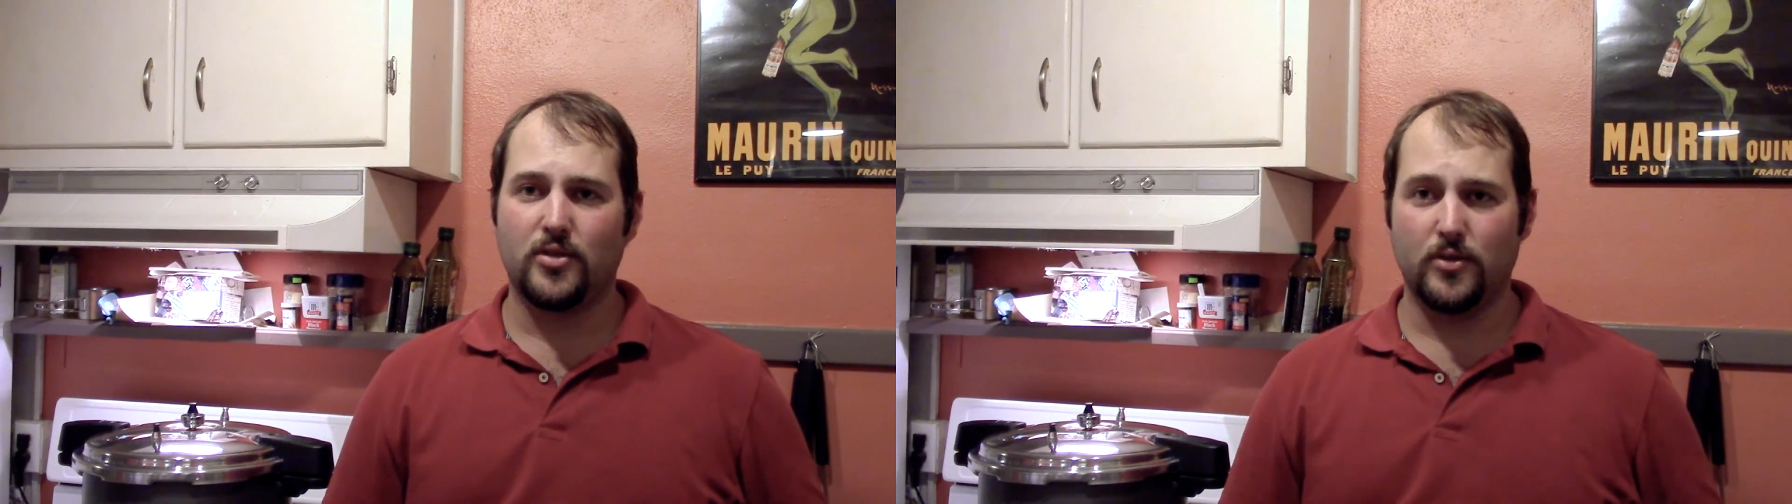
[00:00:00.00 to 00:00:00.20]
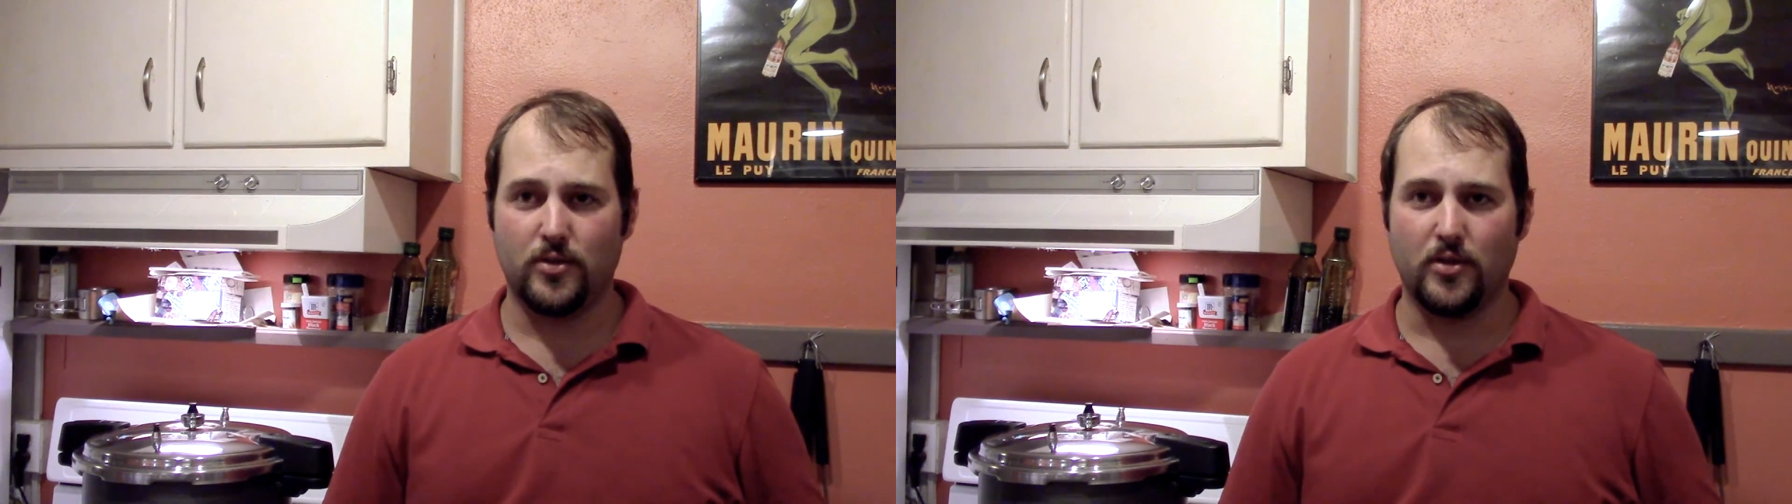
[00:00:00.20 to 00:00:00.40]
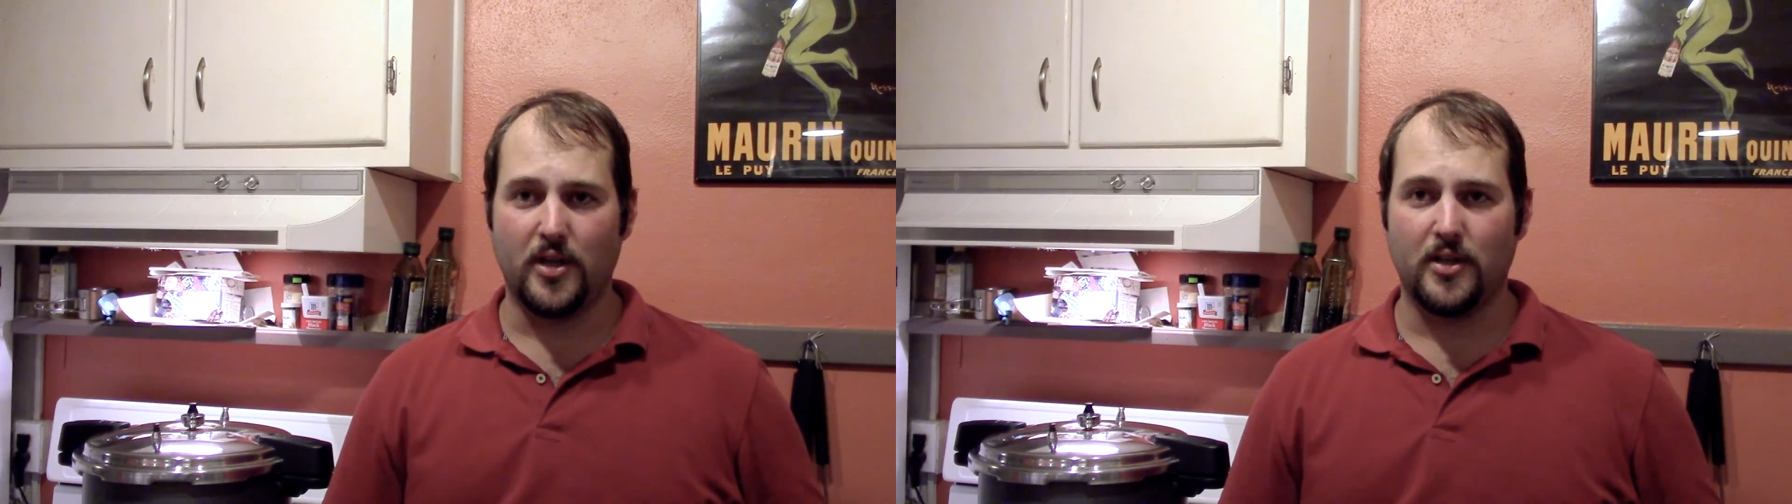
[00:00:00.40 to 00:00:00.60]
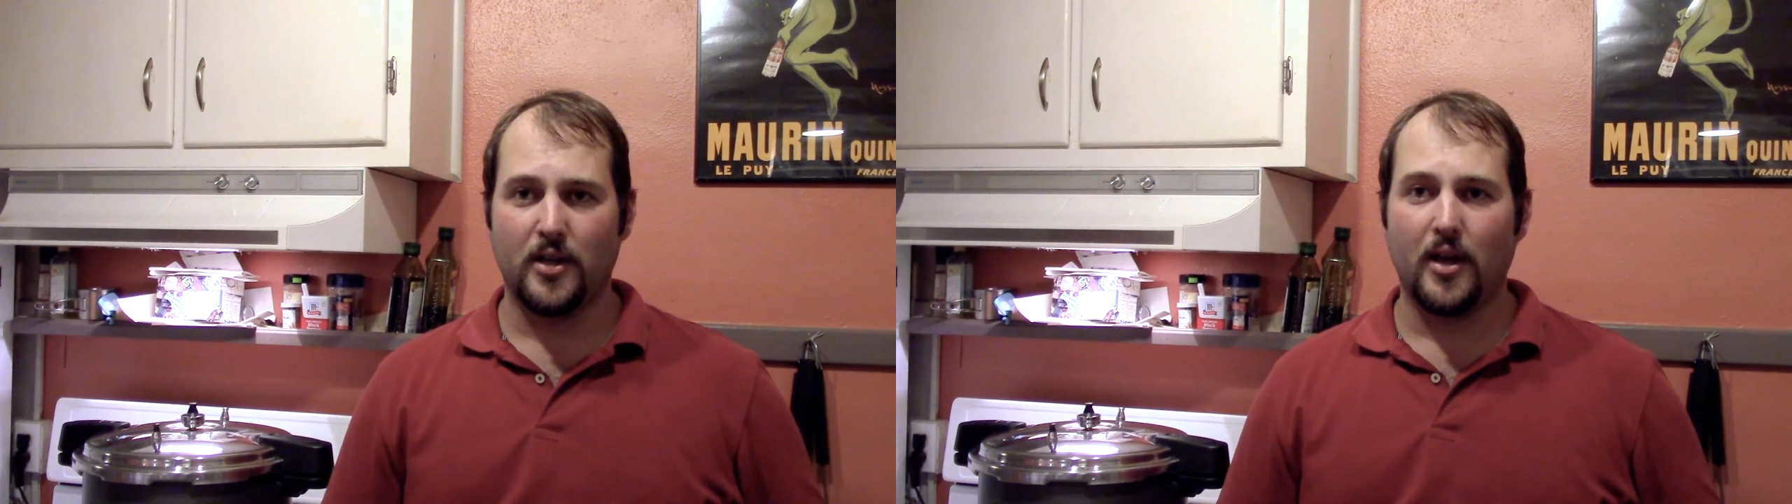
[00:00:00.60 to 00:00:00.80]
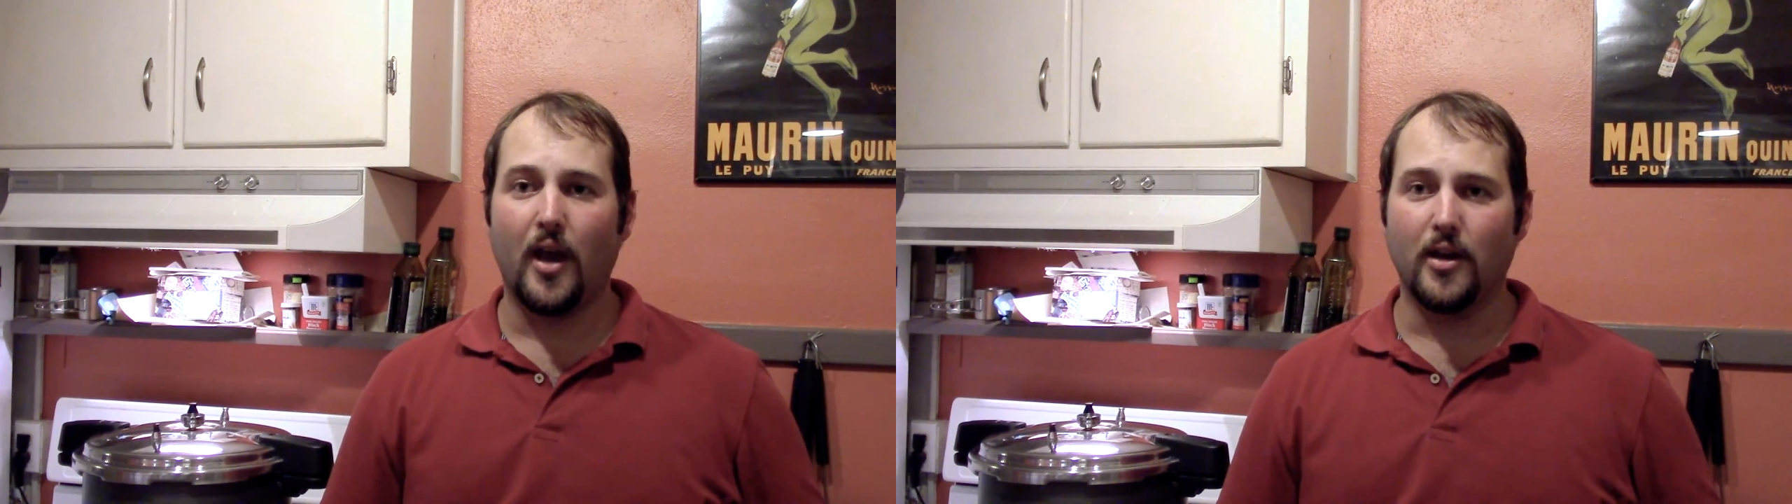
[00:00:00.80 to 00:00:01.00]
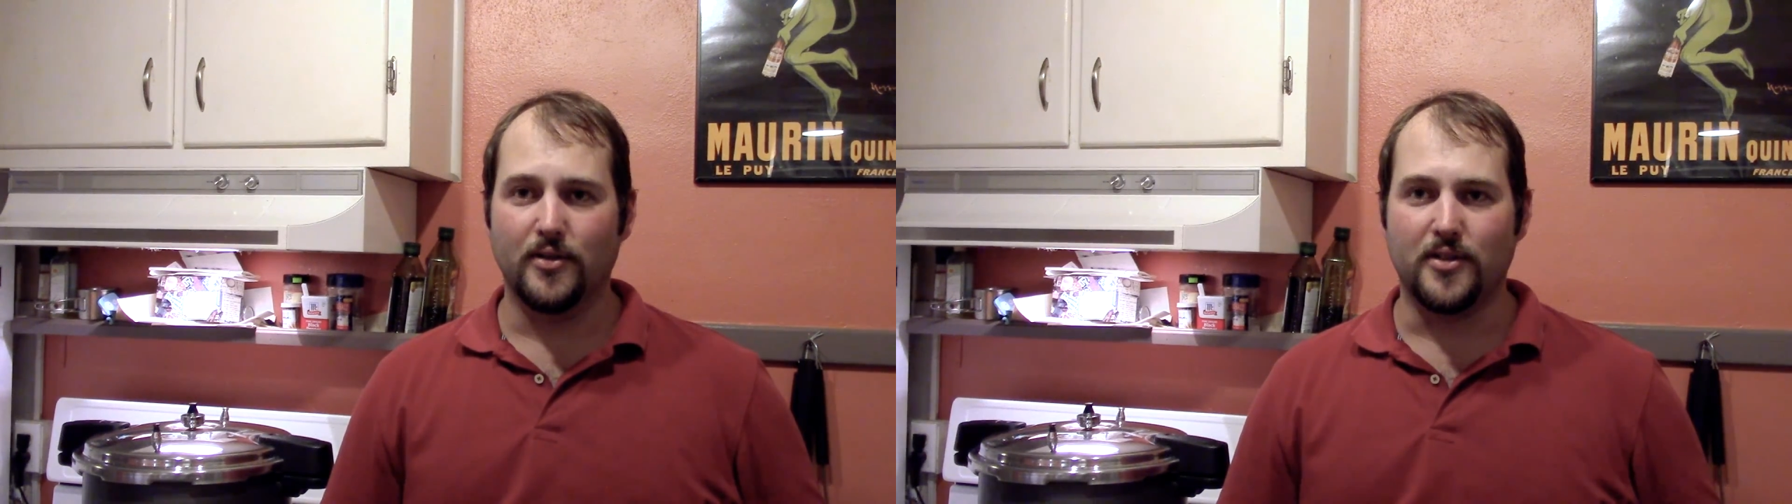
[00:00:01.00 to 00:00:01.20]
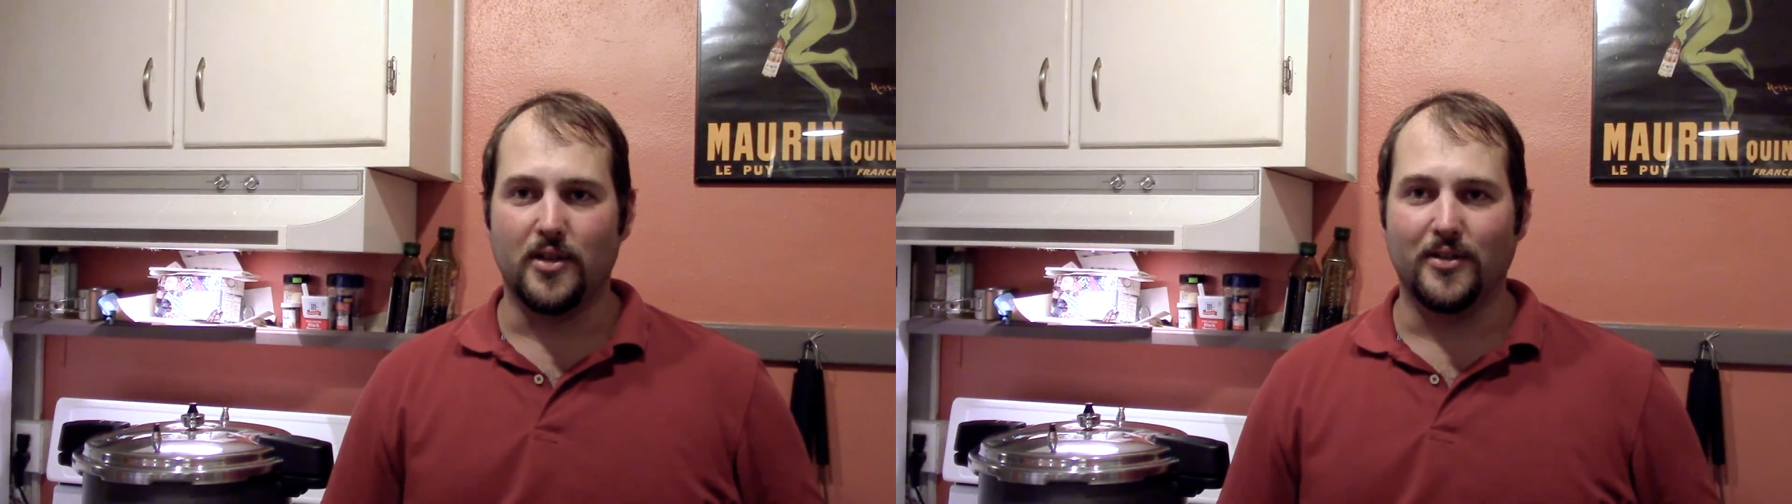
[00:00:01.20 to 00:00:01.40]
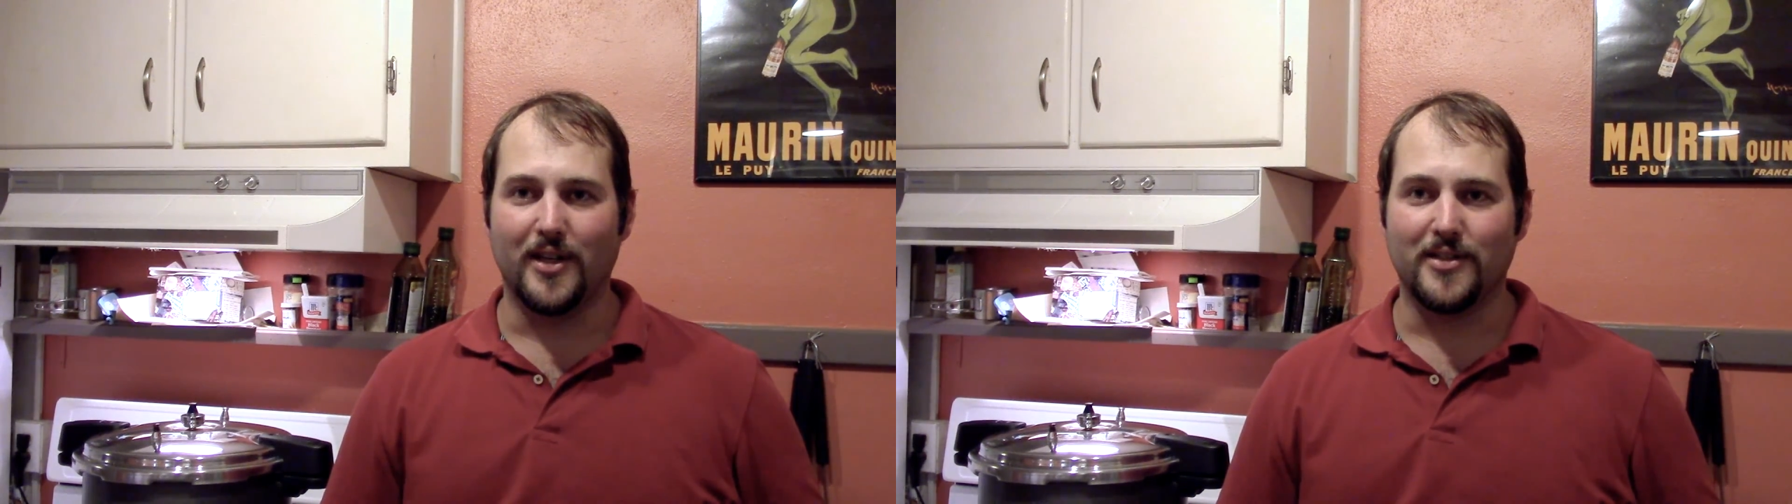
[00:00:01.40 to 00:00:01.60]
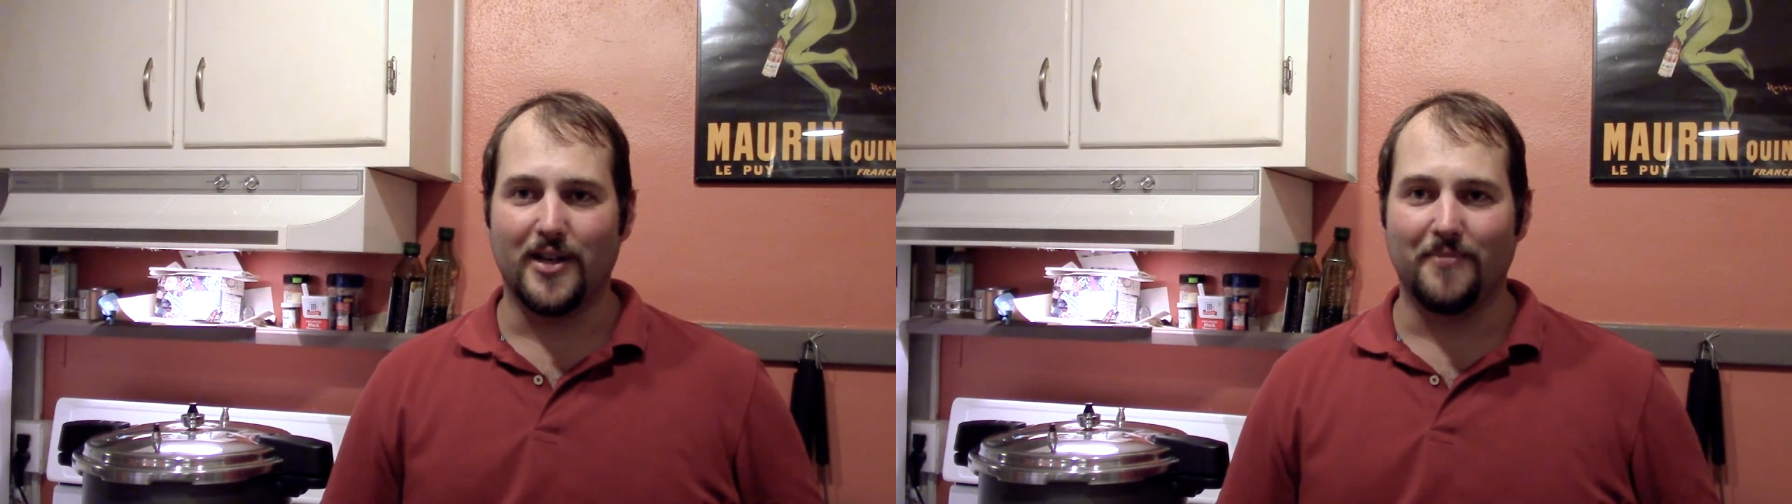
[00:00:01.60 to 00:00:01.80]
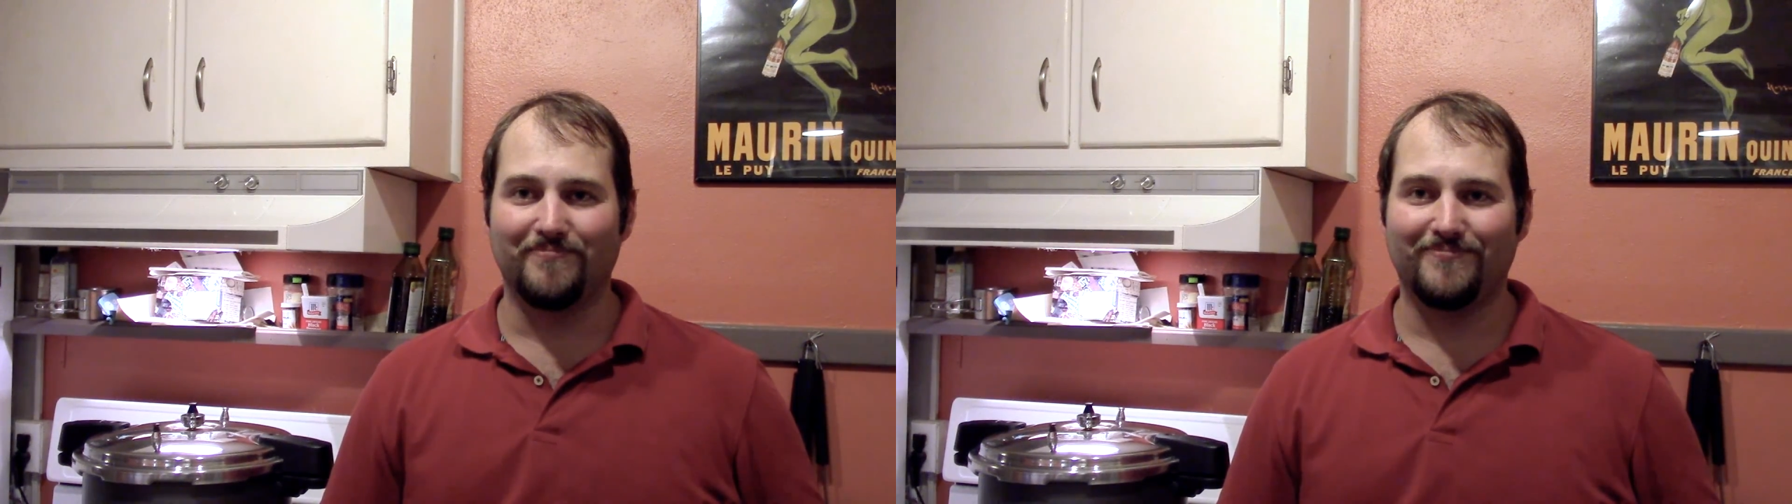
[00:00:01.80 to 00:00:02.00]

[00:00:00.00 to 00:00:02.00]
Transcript: shoot straight, and I'll see y'all next time.